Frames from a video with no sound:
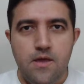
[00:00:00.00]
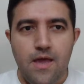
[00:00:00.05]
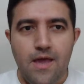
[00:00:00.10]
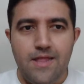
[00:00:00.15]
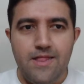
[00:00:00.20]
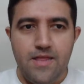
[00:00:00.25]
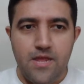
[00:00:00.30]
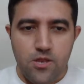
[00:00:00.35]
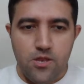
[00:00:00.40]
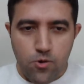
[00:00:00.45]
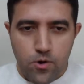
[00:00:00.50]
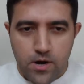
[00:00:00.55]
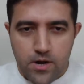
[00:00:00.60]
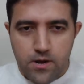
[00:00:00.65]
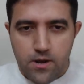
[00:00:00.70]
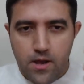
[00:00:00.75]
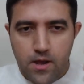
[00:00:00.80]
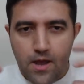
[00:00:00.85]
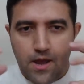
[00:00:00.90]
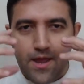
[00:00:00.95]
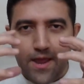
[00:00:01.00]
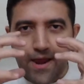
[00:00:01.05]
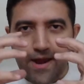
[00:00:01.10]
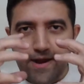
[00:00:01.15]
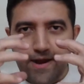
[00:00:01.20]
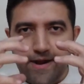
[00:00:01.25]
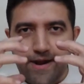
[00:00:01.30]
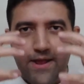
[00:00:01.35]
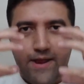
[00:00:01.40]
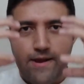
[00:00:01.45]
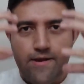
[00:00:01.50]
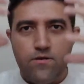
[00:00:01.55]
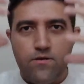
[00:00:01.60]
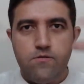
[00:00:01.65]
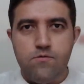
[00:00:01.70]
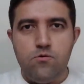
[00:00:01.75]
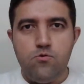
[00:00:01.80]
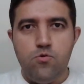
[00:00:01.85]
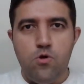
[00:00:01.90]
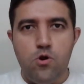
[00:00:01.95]
And then you can again take
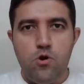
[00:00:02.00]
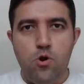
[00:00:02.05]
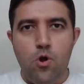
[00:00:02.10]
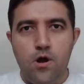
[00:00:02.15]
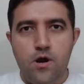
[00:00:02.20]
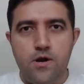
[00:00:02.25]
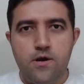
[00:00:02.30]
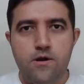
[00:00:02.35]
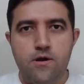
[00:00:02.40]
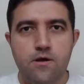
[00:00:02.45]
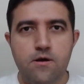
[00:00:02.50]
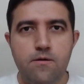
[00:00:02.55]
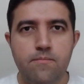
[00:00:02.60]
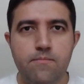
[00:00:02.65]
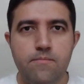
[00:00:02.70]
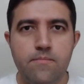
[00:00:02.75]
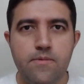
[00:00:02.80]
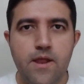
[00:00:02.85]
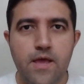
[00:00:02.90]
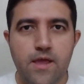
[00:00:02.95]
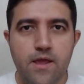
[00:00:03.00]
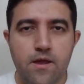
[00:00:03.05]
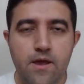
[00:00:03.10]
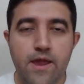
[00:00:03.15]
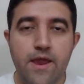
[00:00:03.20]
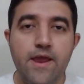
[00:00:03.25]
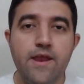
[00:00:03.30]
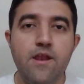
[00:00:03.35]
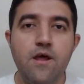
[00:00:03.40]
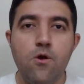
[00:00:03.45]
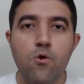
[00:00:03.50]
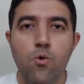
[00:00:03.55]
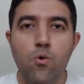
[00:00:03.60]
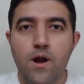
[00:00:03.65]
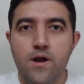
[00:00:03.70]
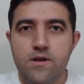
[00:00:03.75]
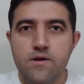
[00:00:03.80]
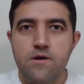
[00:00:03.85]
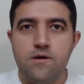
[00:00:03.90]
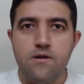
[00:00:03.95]
it to a longer term, like in a
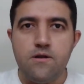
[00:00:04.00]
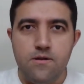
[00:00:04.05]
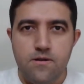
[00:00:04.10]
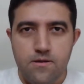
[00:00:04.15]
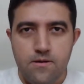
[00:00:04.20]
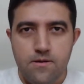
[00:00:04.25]
quarter,